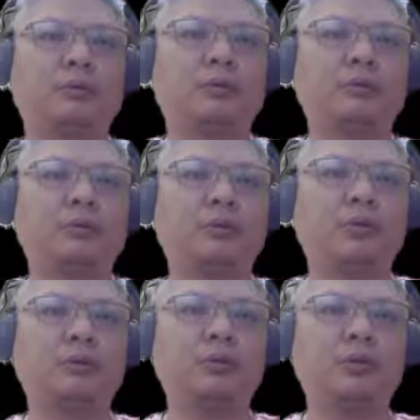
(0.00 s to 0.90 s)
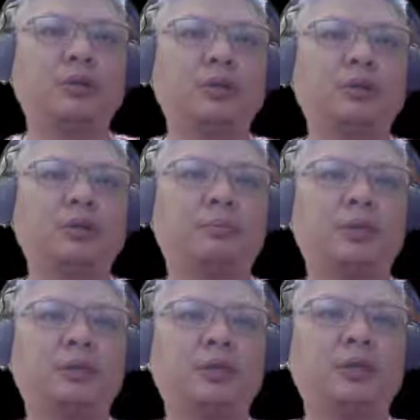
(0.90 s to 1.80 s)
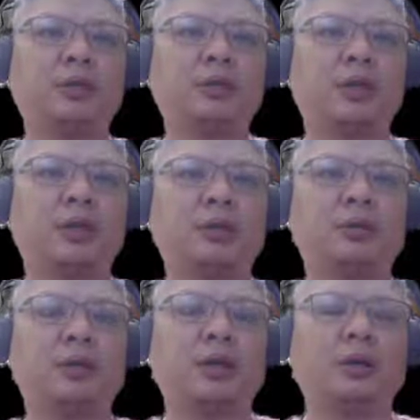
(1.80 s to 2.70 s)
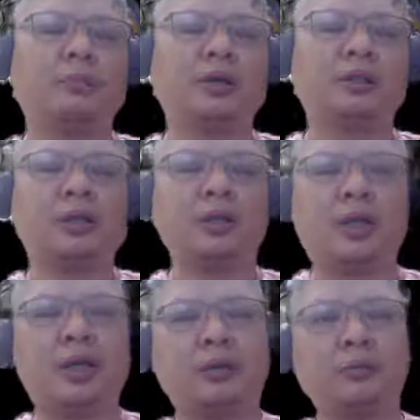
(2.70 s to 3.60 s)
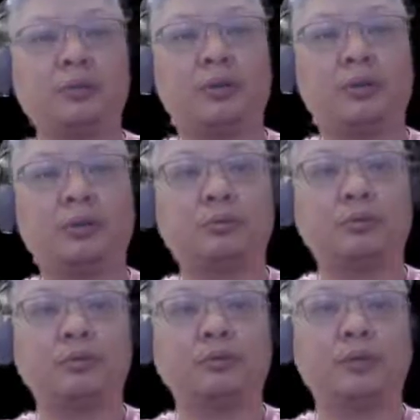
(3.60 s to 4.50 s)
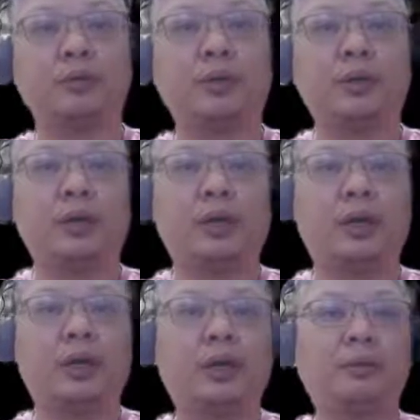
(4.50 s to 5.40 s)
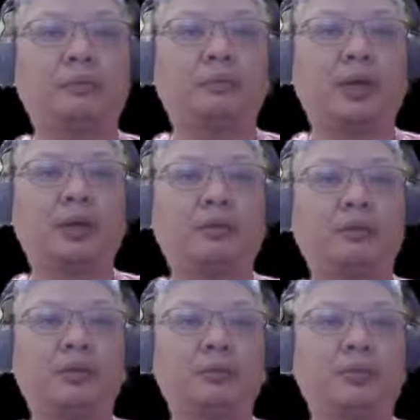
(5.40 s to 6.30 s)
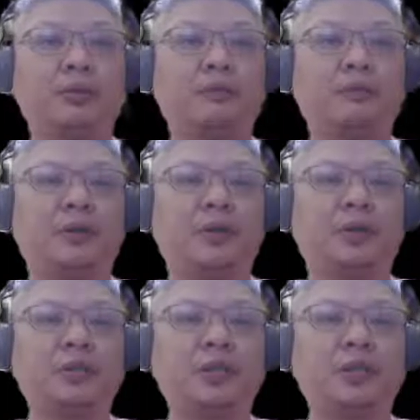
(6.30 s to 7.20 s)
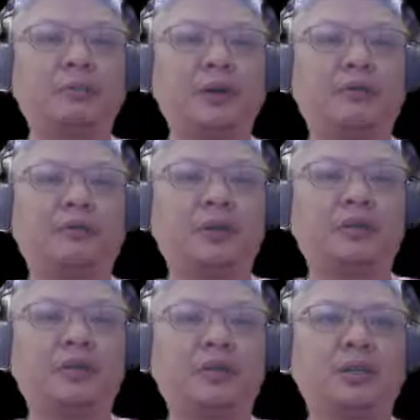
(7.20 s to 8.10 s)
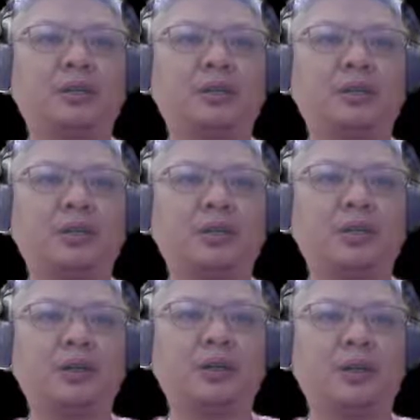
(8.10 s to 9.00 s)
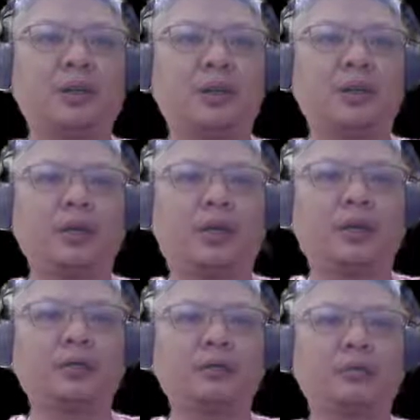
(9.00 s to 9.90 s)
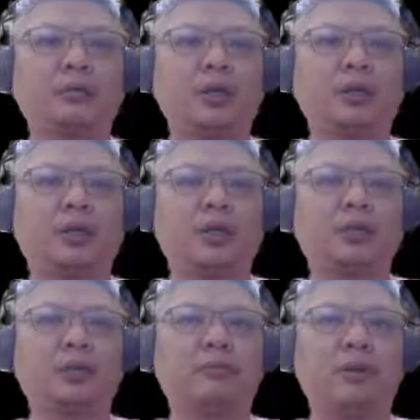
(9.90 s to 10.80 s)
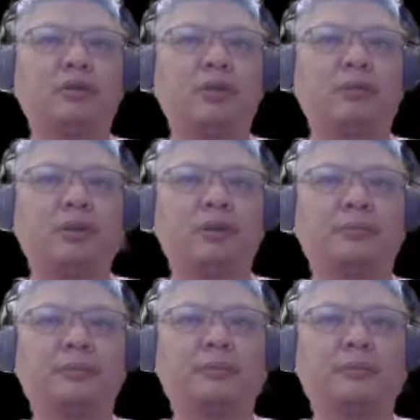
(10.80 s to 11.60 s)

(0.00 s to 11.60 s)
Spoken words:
red would try to dislodge the pesky cannon with this move. And black responded very nicely by advancing his cannon to attack the red chariot.